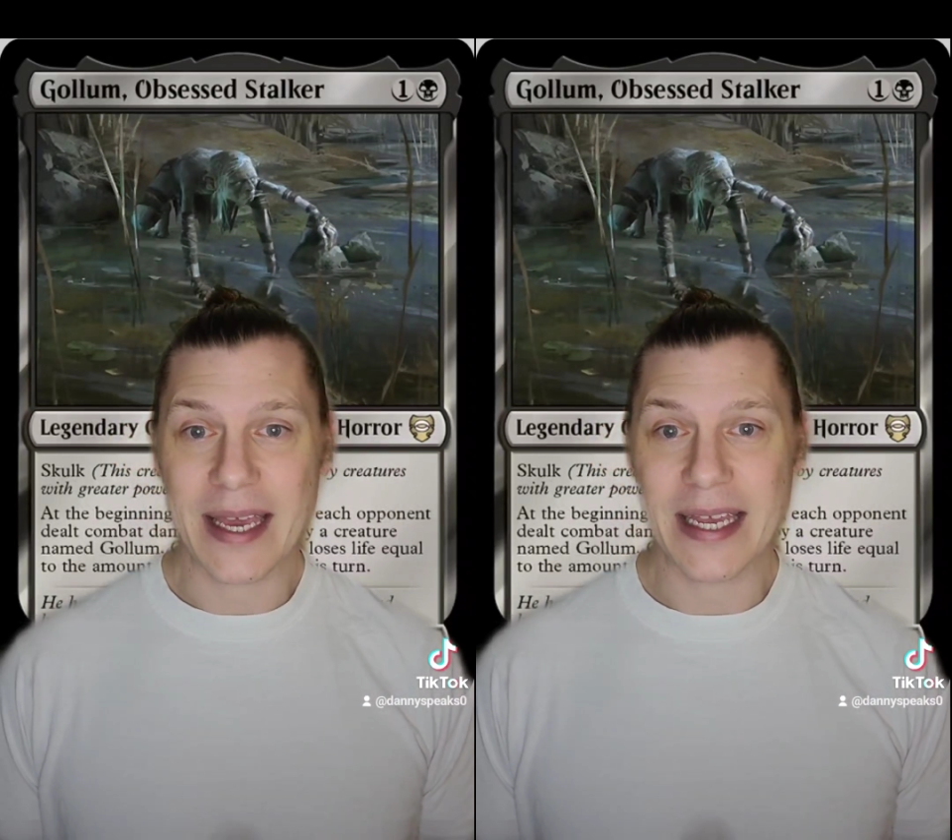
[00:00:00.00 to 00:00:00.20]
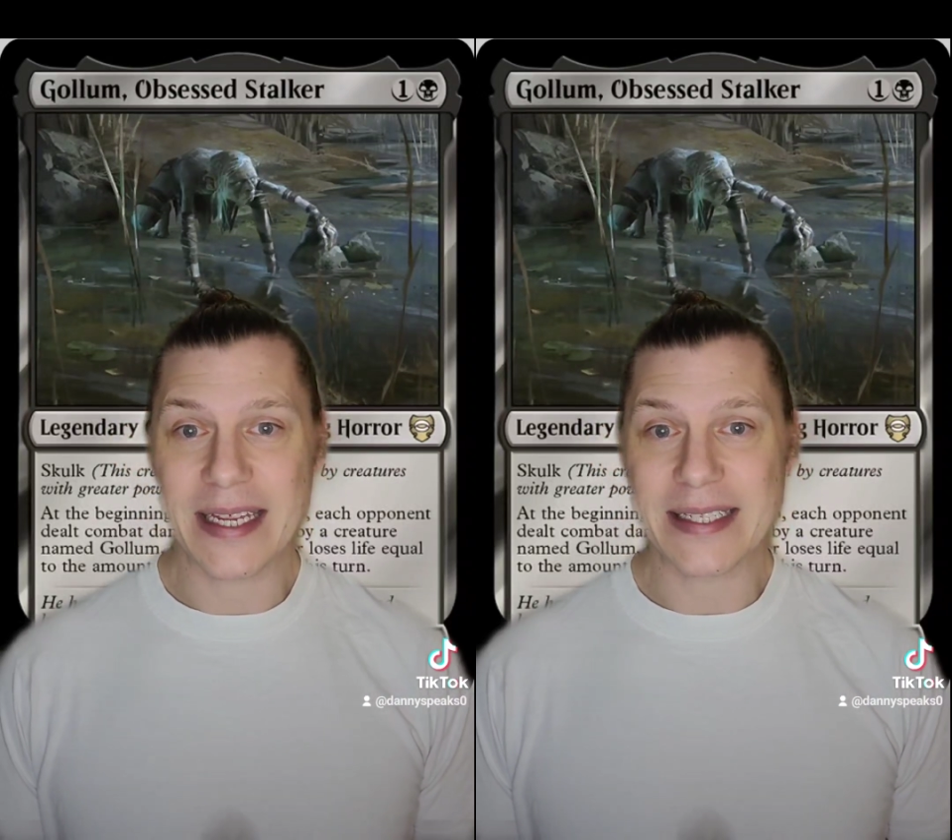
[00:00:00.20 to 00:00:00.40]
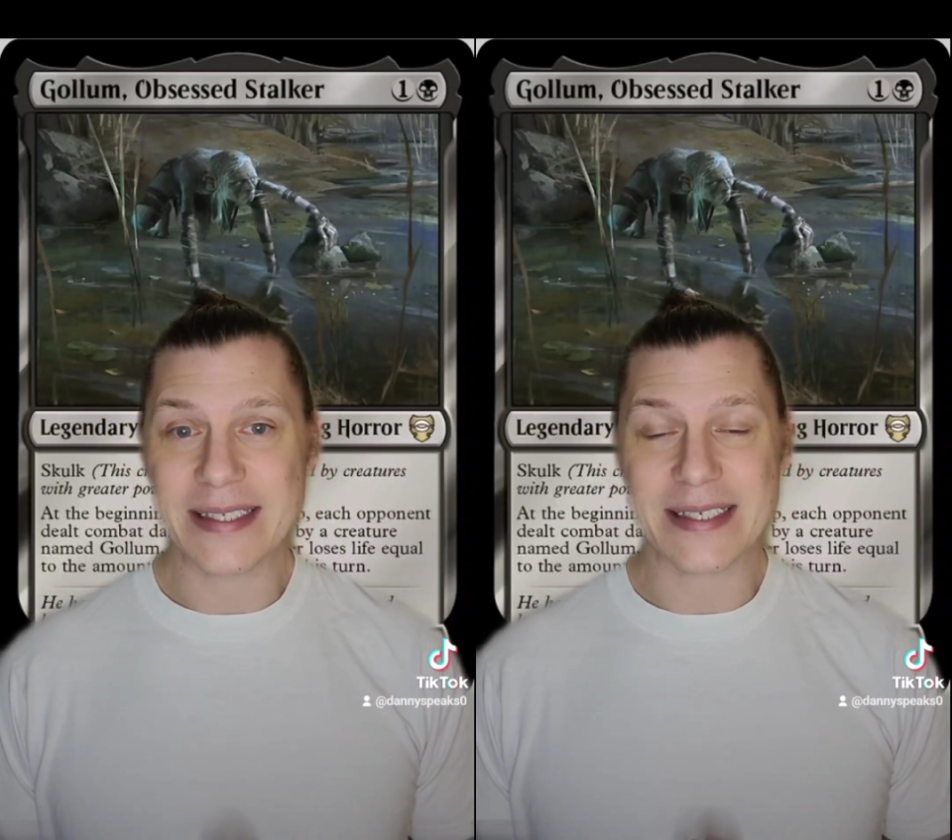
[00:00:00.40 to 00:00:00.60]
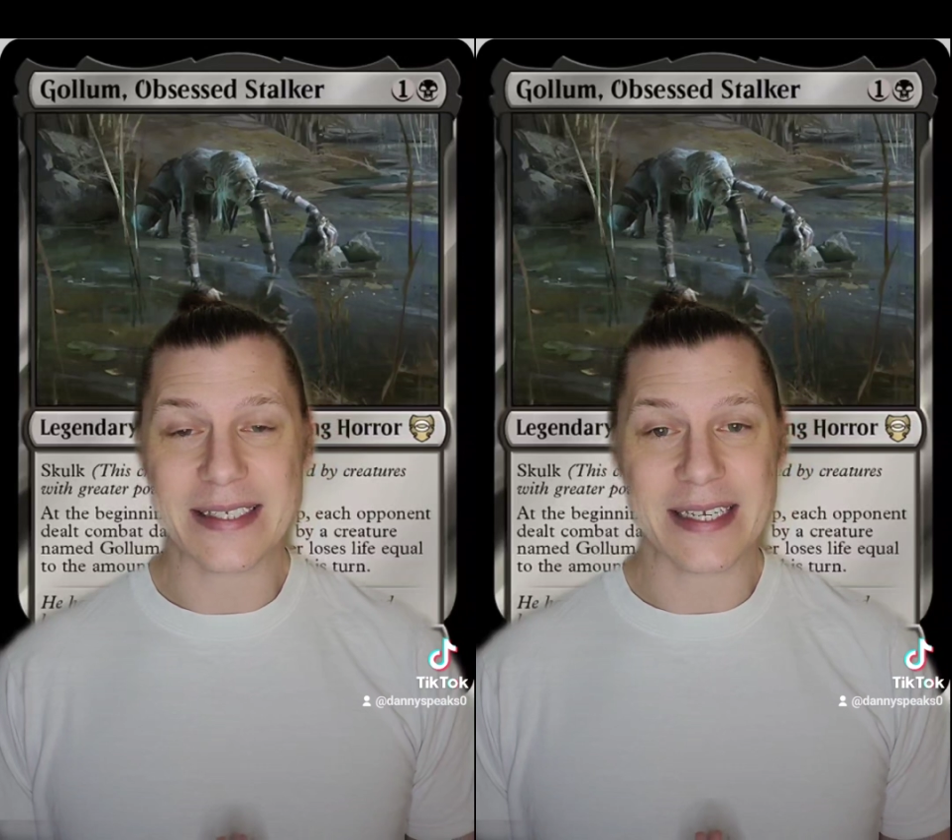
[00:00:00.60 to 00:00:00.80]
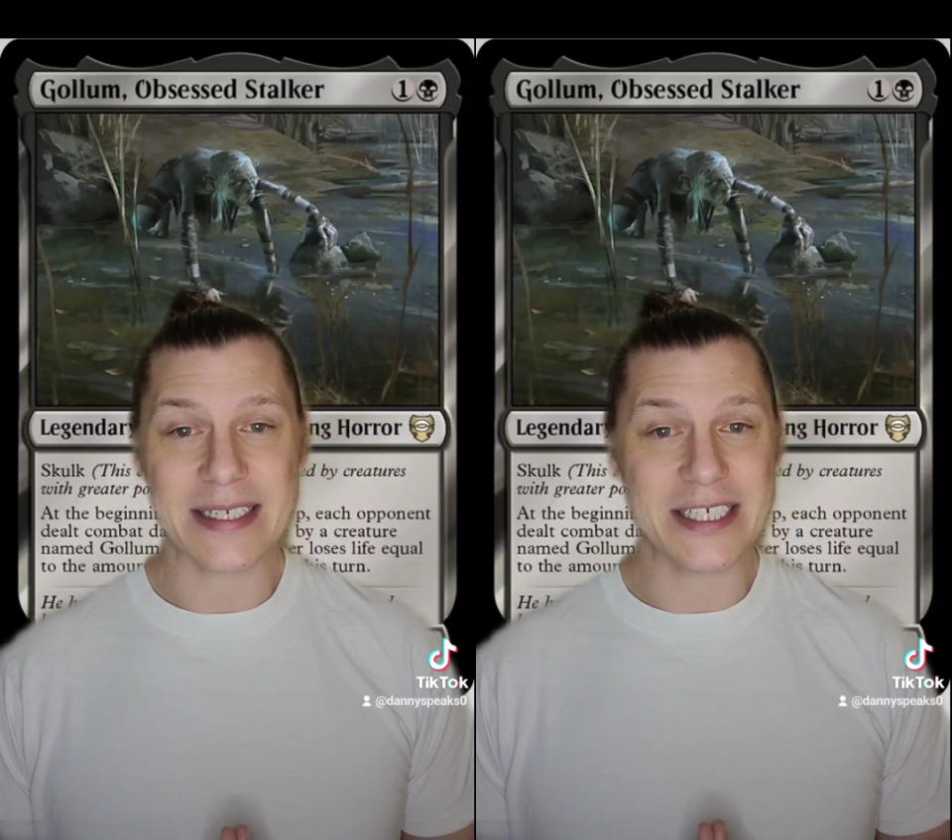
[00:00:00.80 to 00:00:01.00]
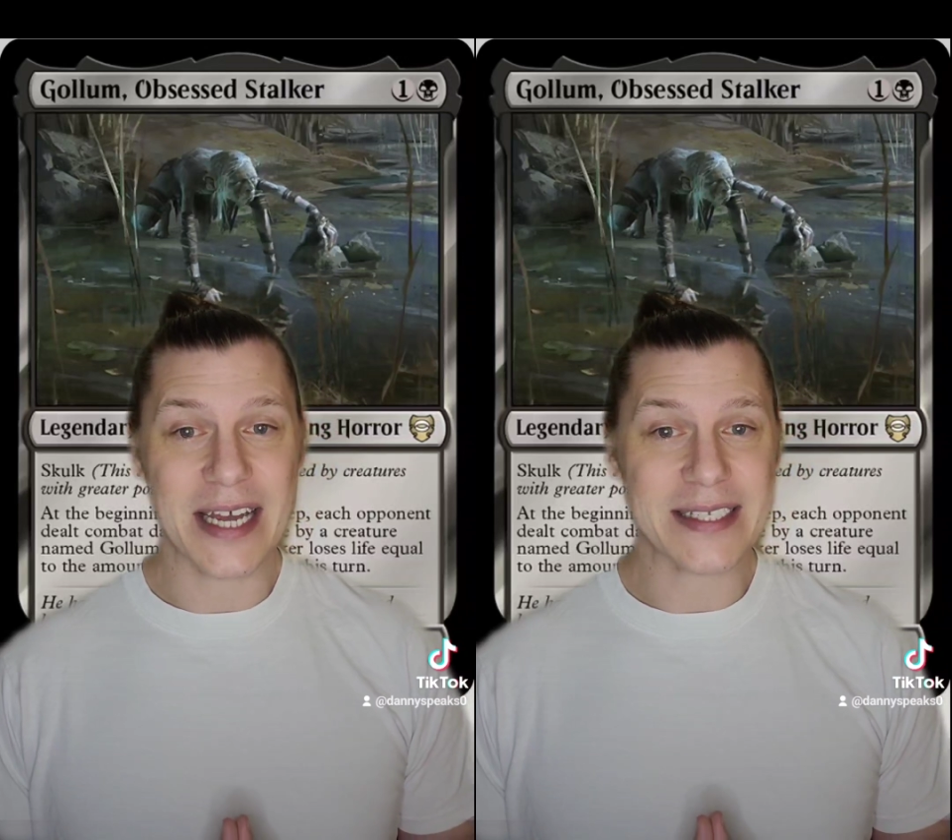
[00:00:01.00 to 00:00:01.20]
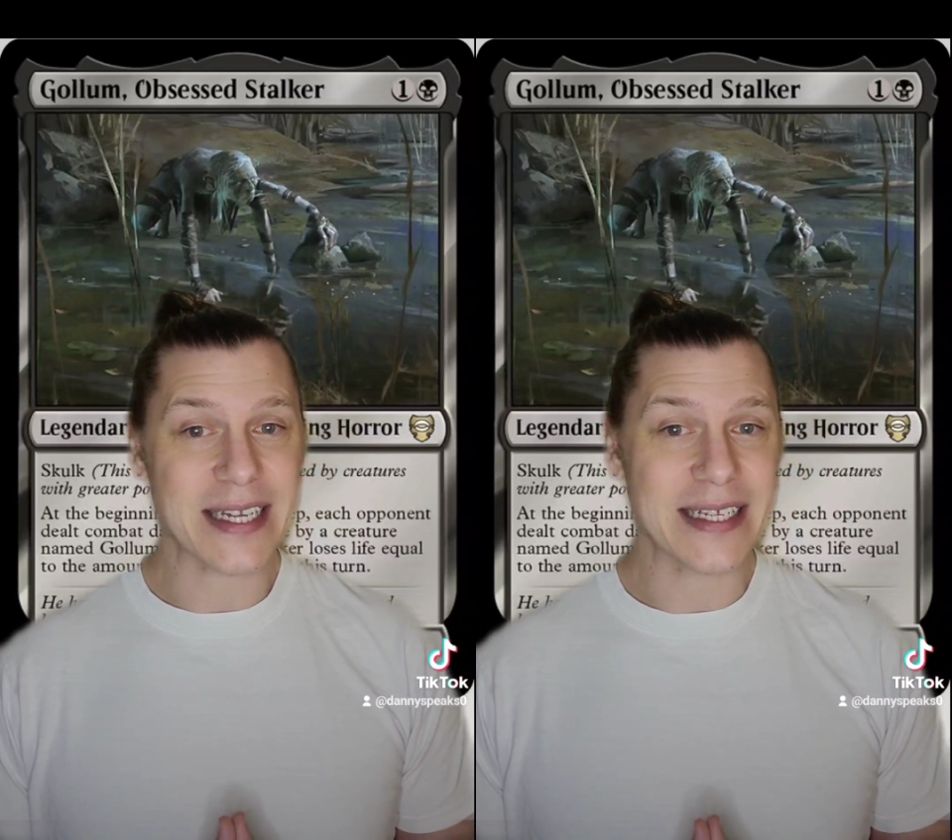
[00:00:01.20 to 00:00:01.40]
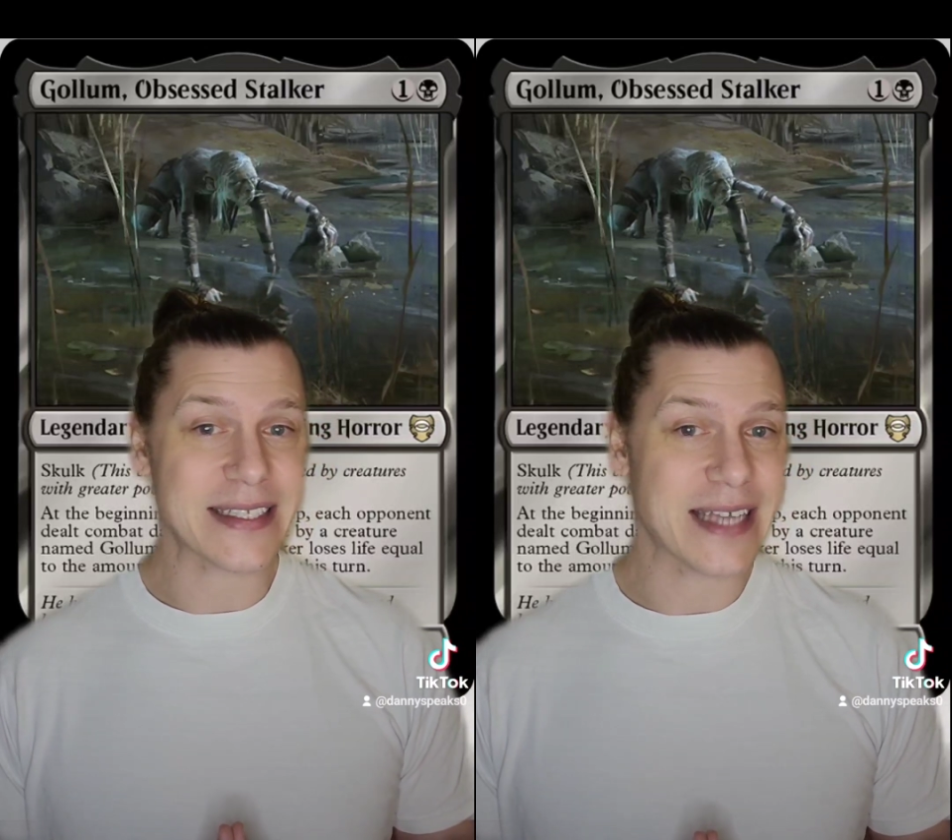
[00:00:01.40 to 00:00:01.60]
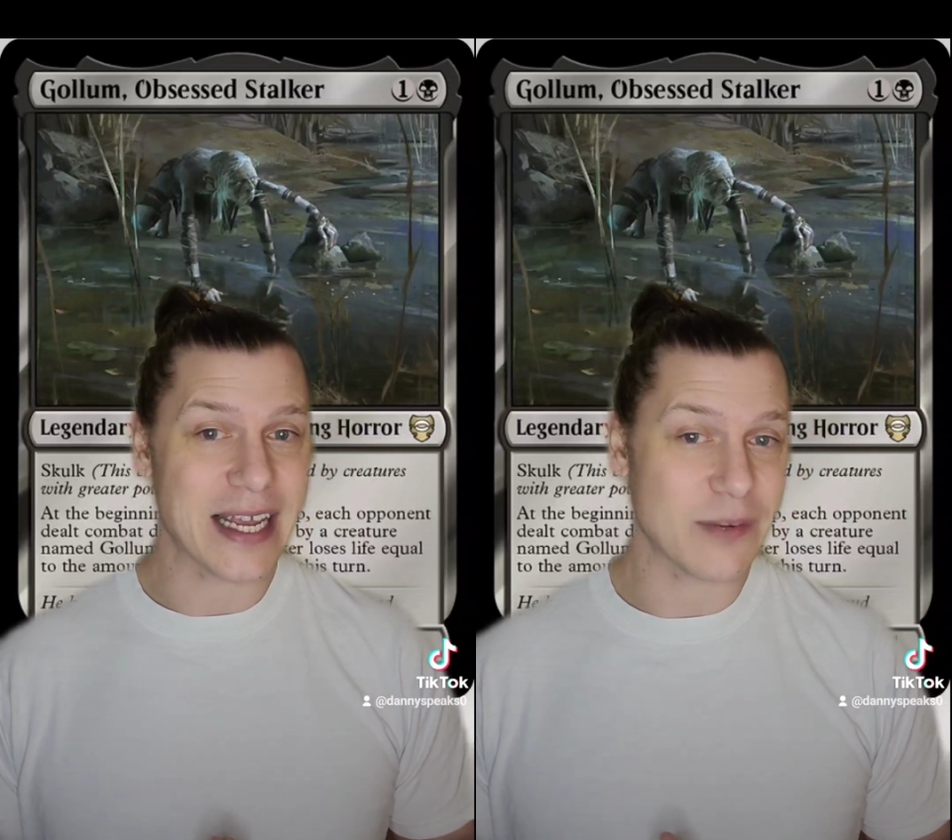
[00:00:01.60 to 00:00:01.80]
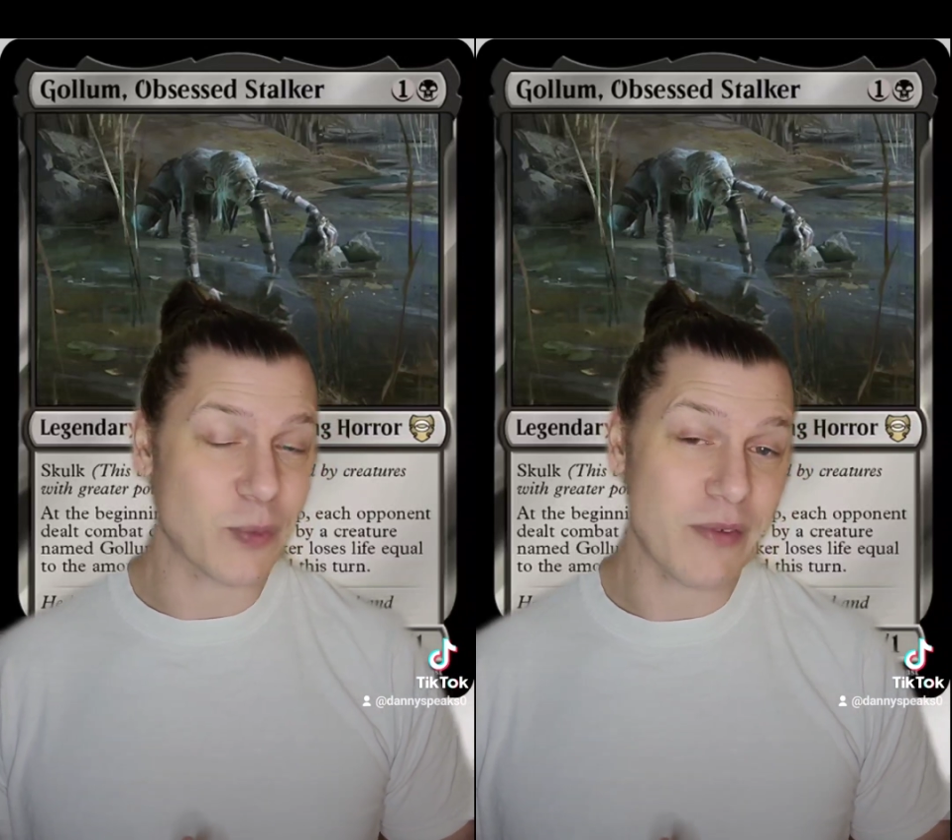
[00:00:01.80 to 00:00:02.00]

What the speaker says: is just insane.